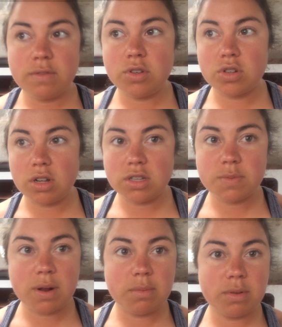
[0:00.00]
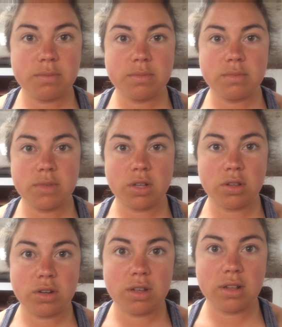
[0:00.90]
Future Holly's problem,
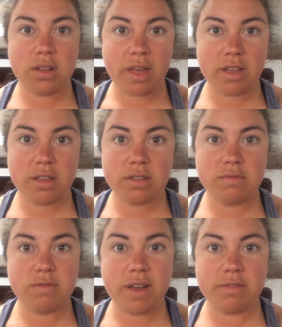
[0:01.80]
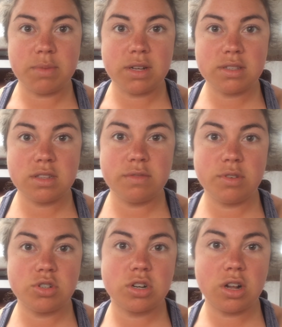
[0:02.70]
including like 5 minutes in the
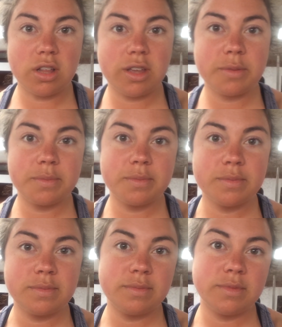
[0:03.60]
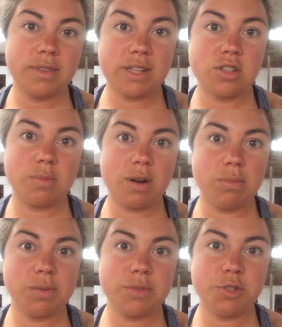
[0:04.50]
future Holly. That's her
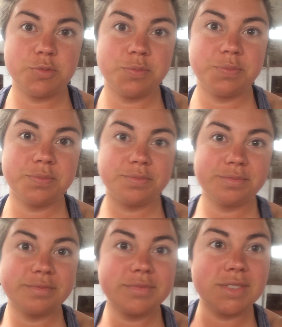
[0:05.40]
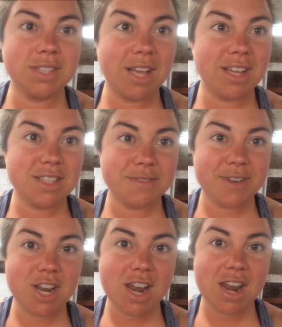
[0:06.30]
problem too. It's
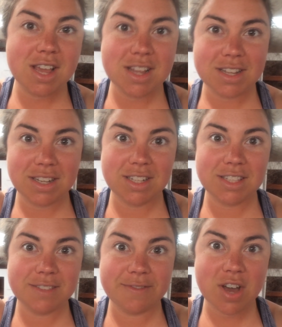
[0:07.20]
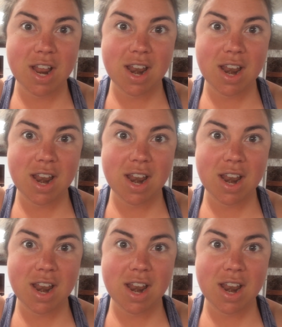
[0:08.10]
fun. It's fun.